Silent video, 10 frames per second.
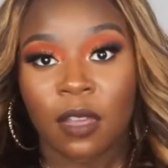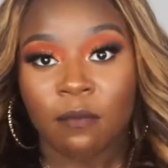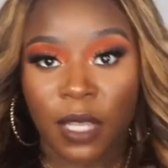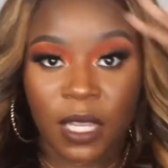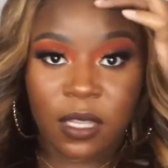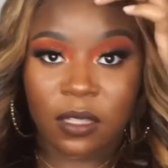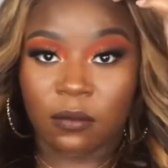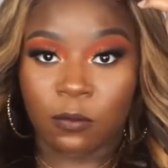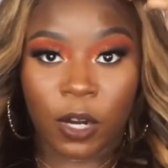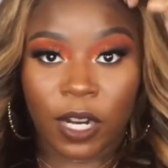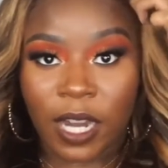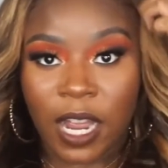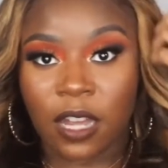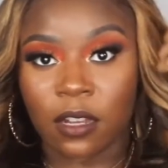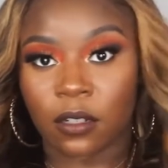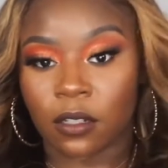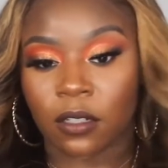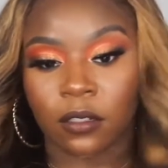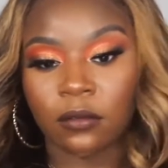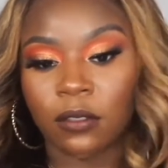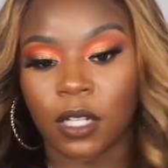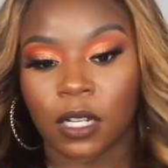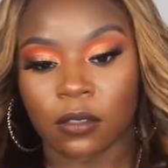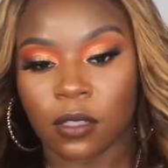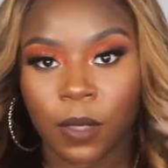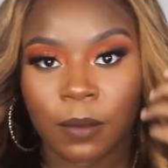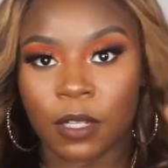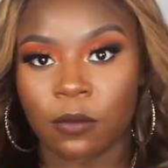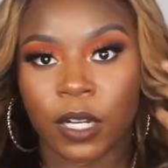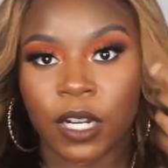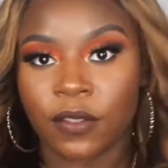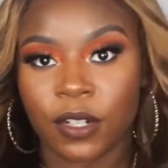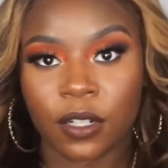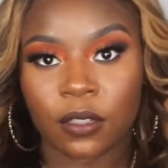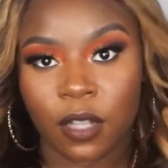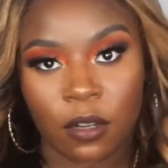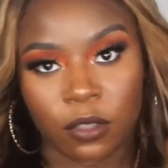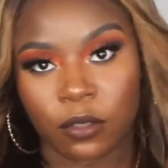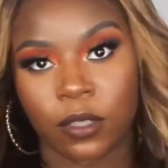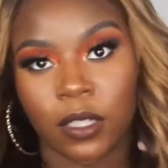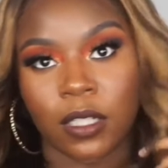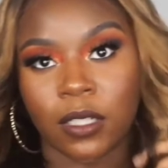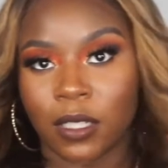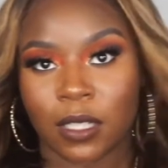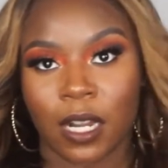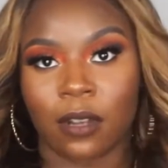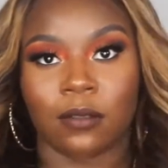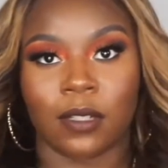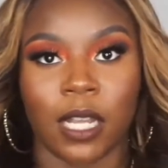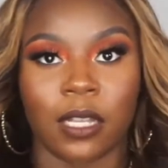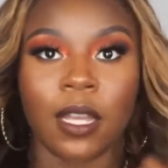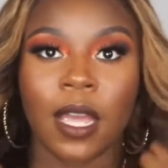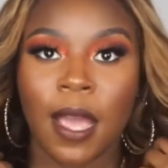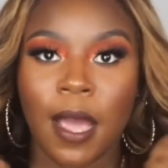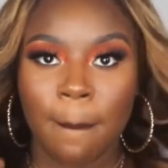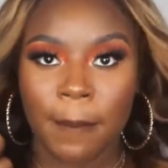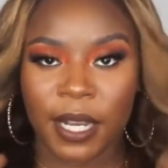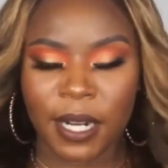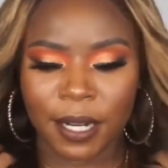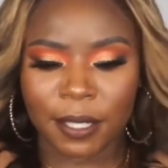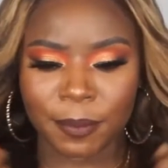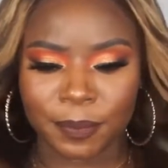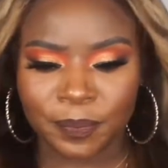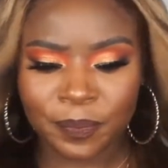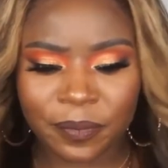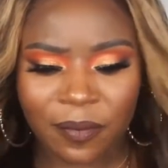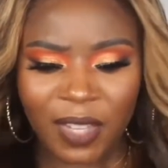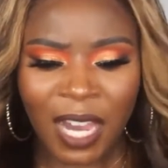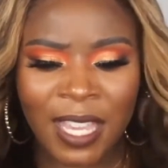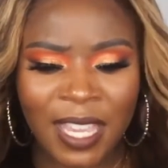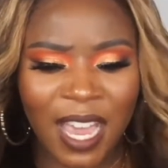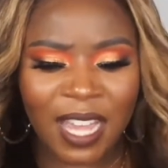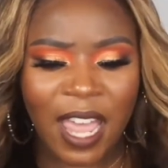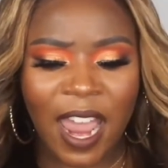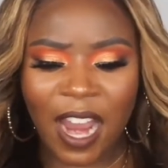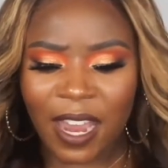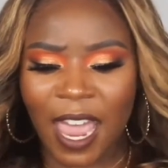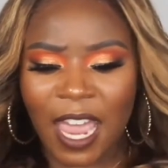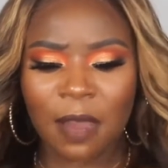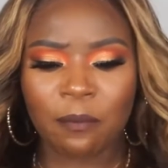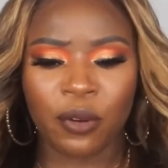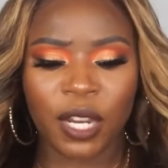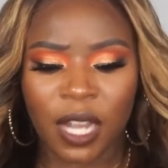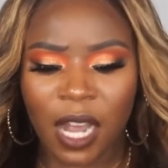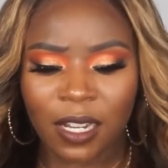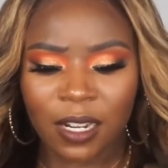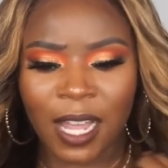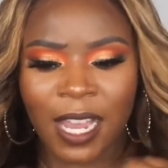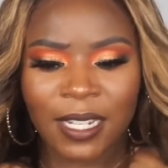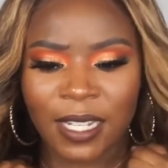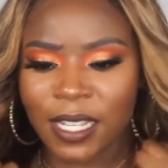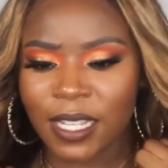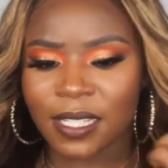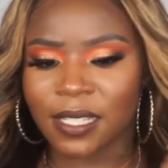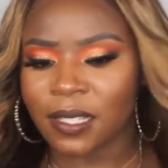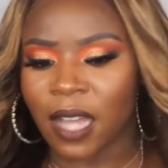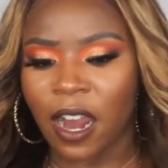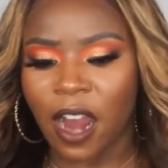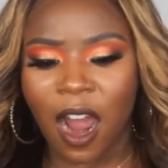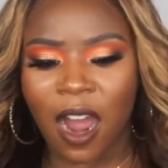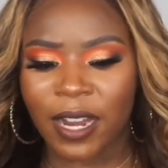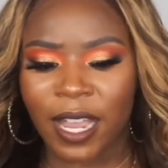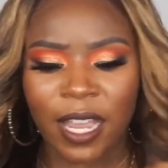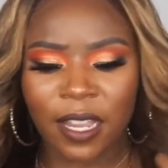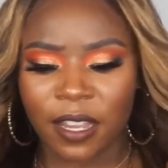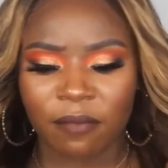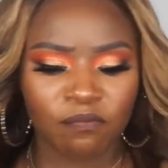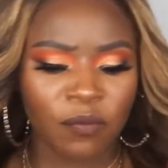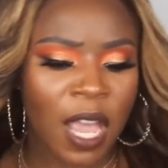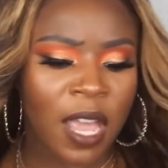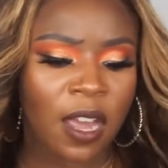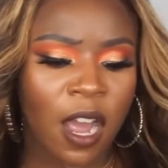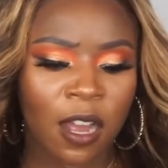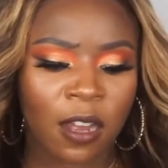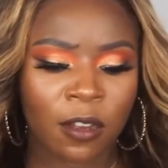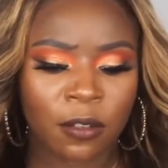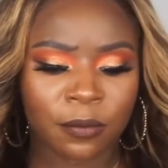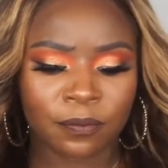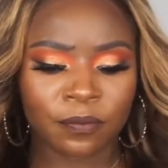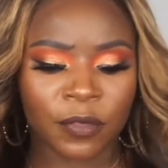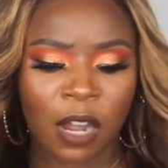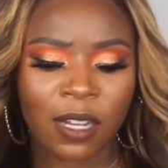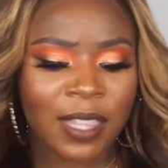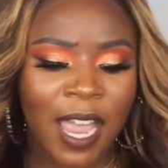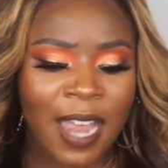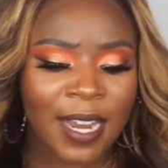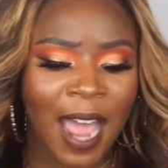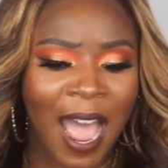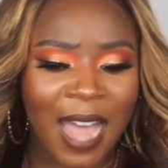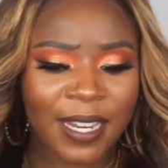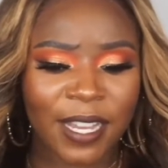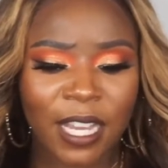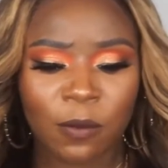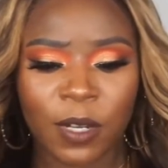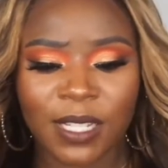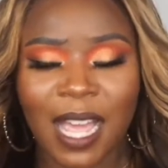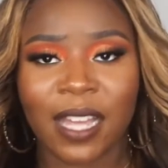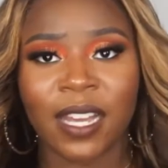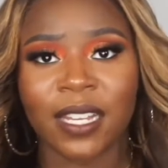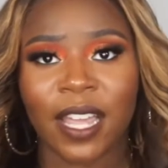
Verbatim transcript: be working out or you know swimming, whatever, don't do it because it's not gonna stay. But um, yeah, the hair came pre-colored like this, all that. Um, the only thing that I did was I cut